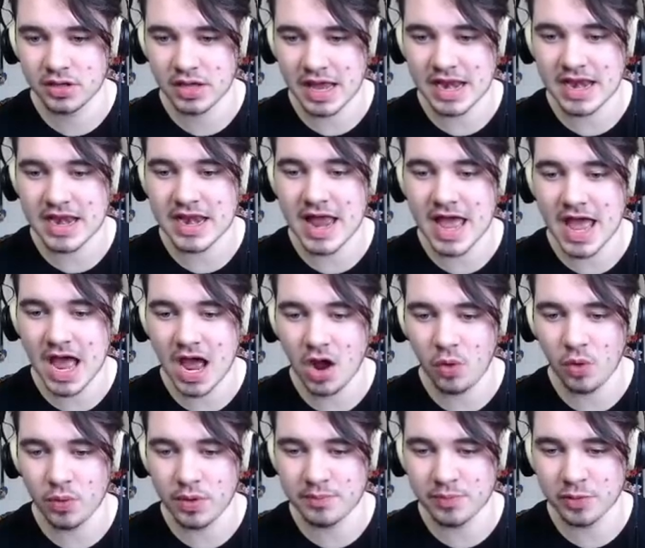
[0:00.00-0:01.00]
And now
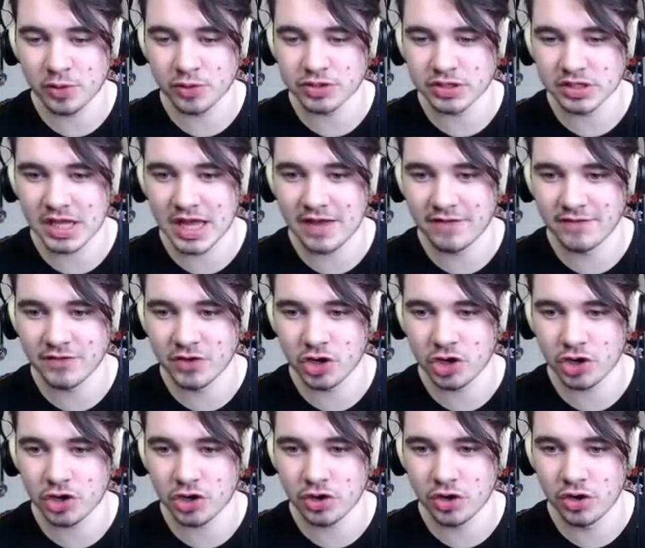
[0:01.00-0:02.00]
we pull the
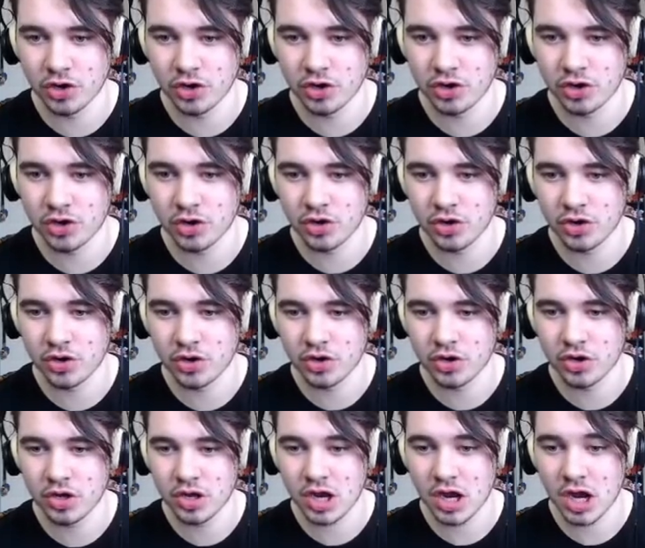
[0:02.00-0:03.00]
lever.
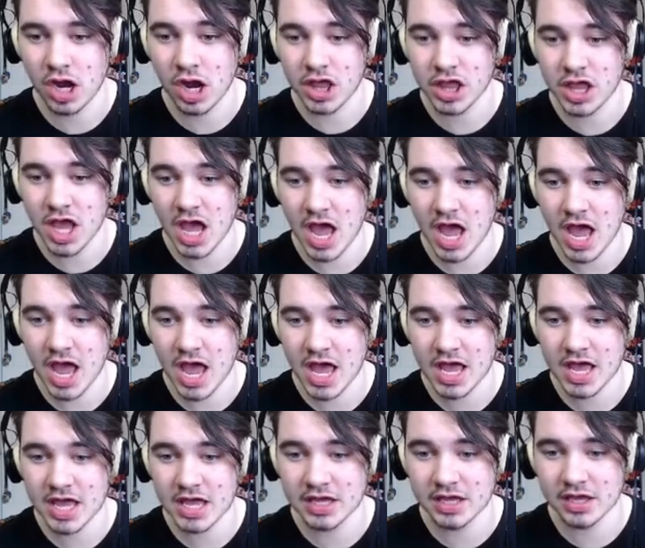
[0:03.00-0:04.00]

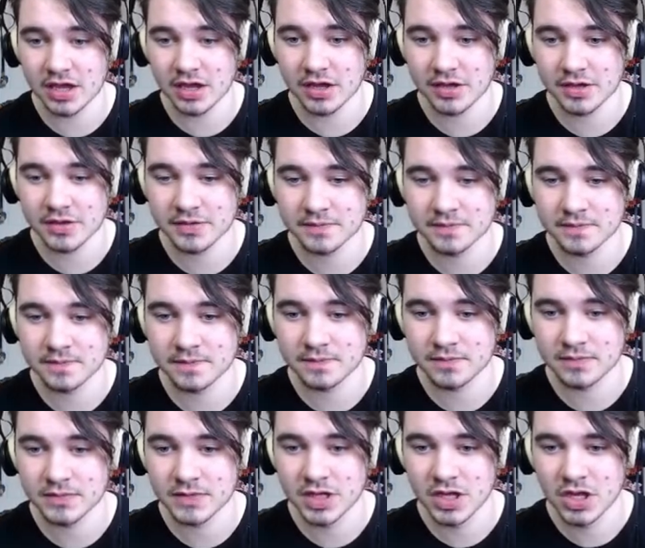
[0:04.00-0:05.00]
Yay!
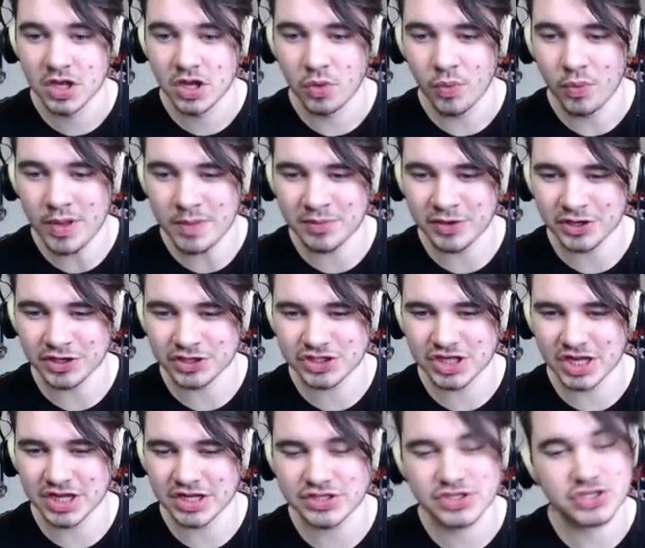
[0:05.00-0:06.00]
Wait, but it
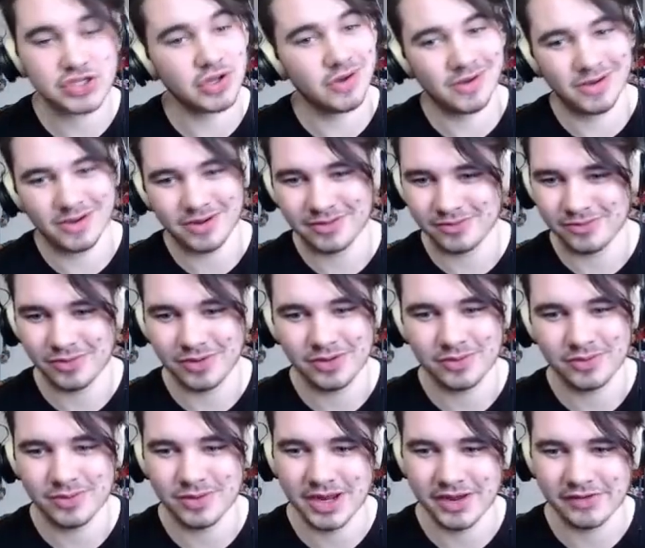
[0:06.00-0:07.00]
says... Oh, well,
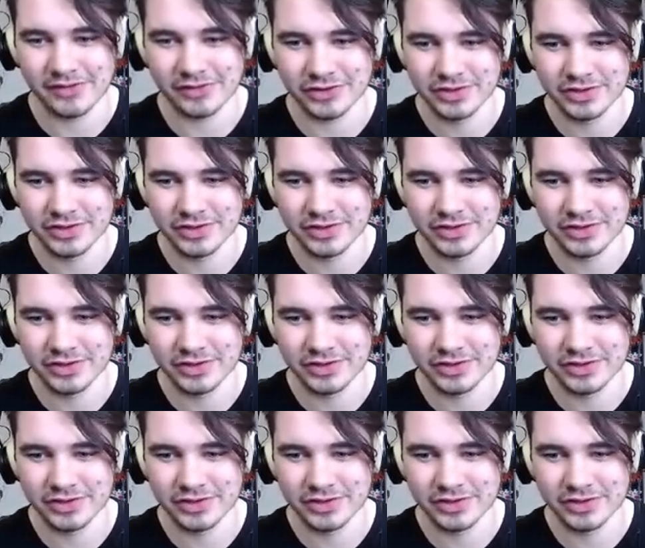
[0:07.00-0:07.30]
whatever.